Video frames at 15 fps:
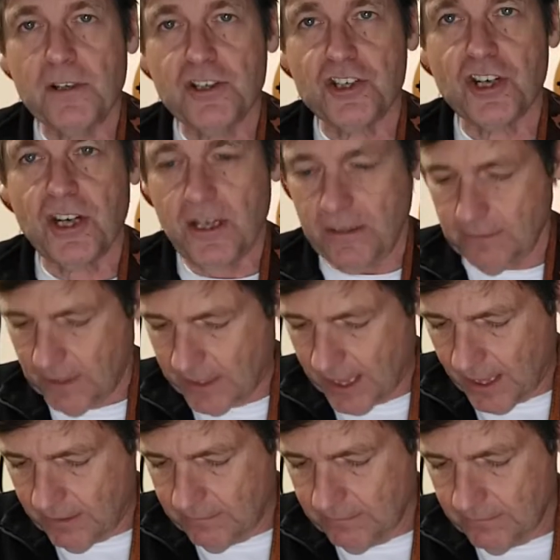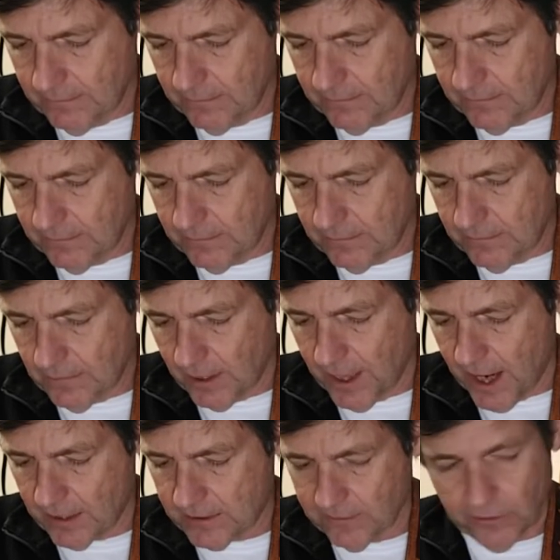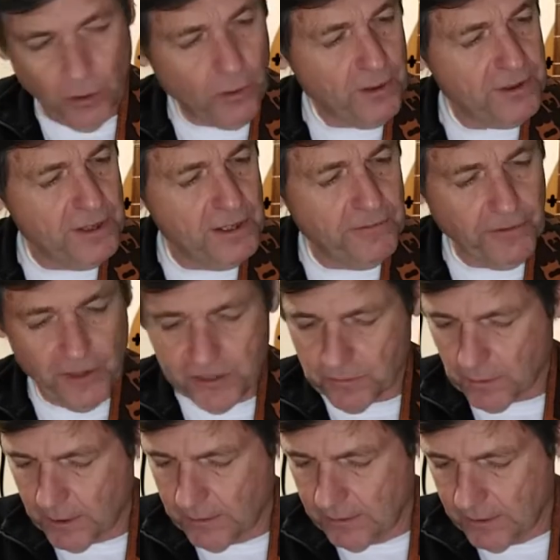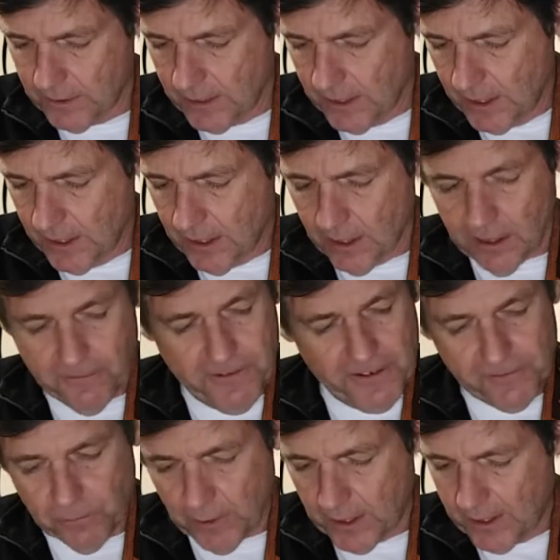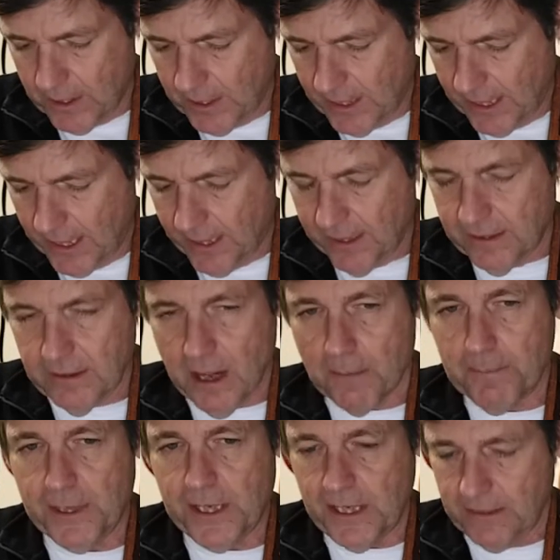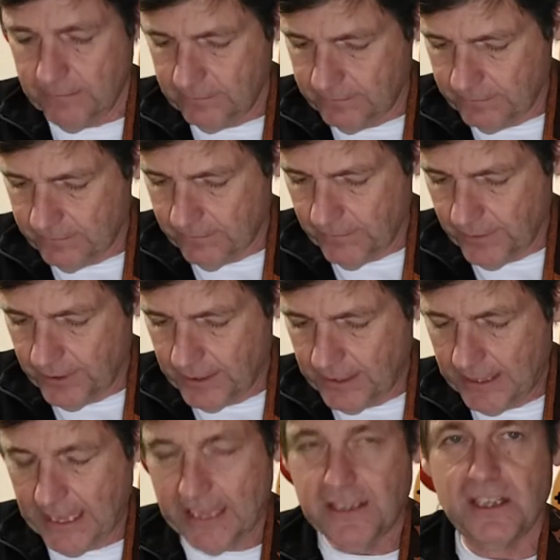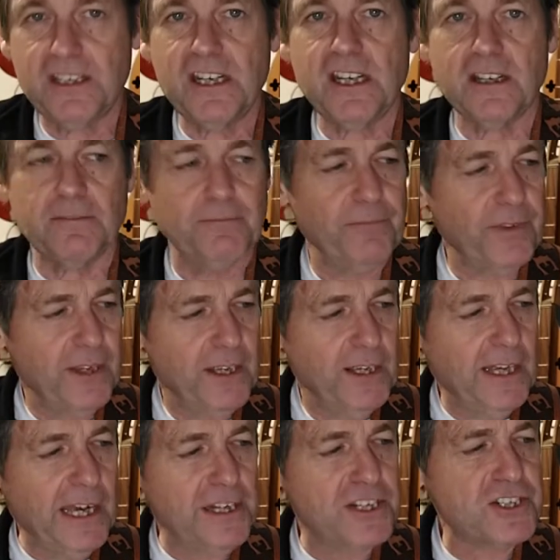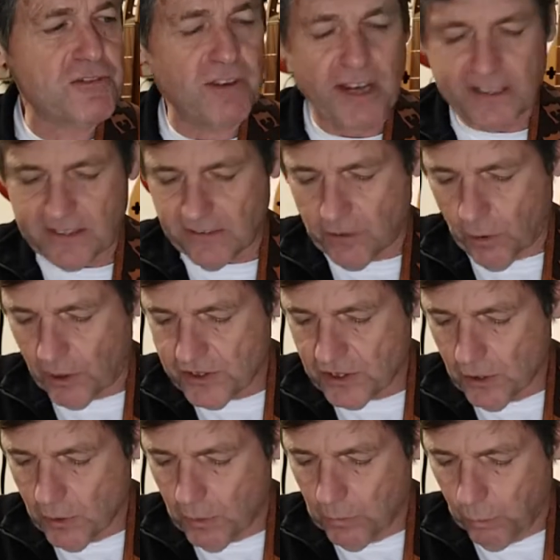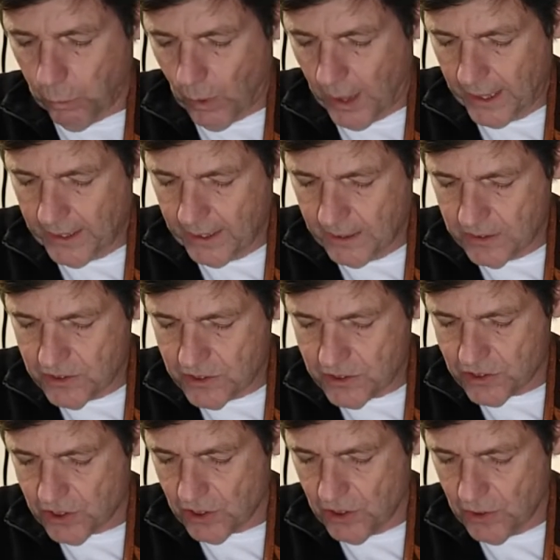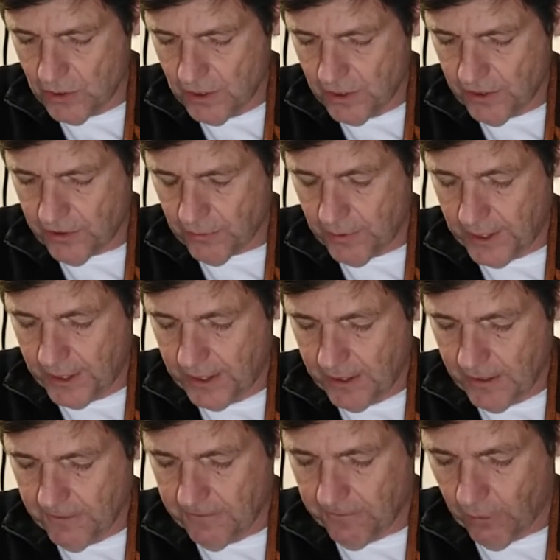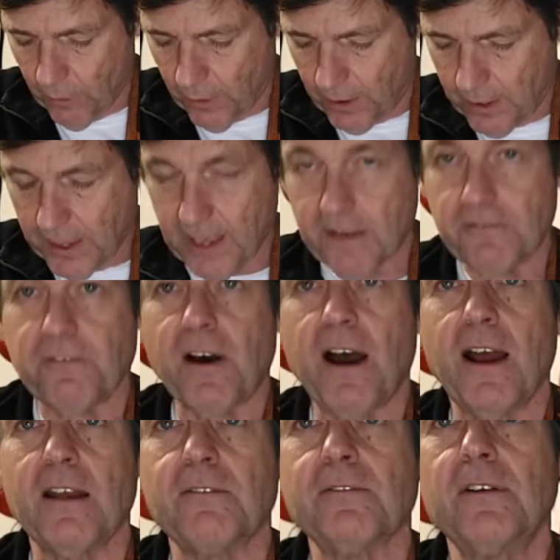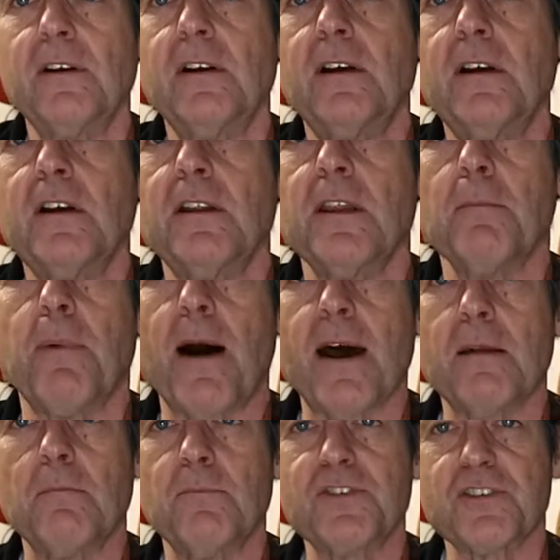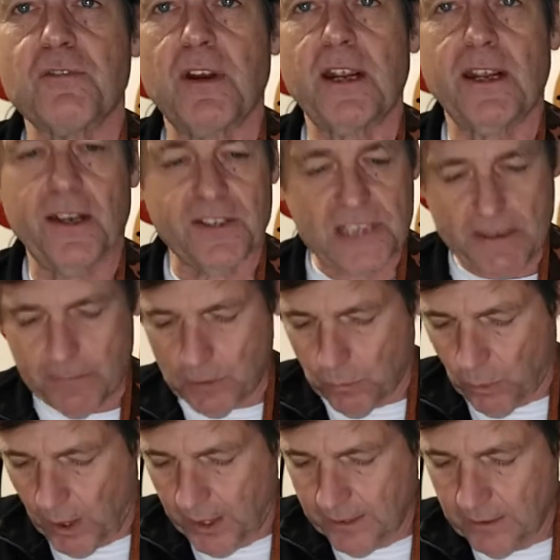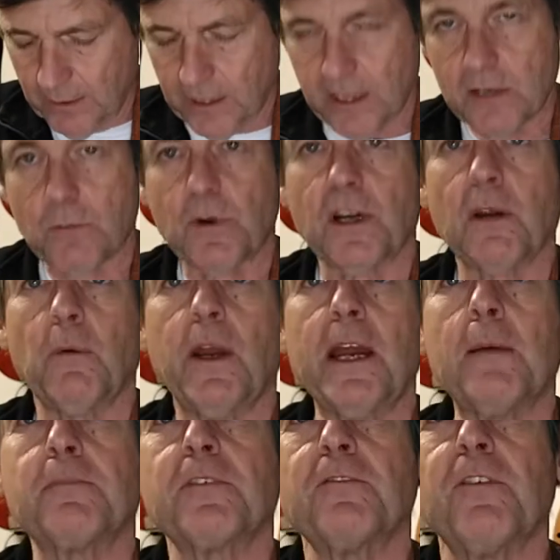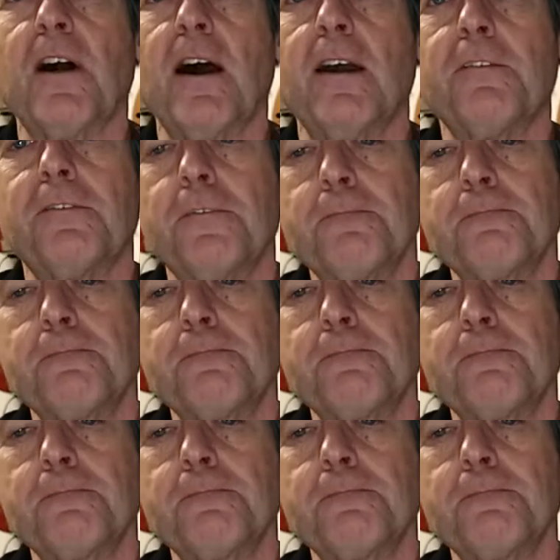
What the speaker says: G again, an octave lower than the first one, or the fifth one, and a B, and a D. And the strings, of course, go 1, 2, 3, 4, and 5. The bottom string is number 1, and you work your way up to 5.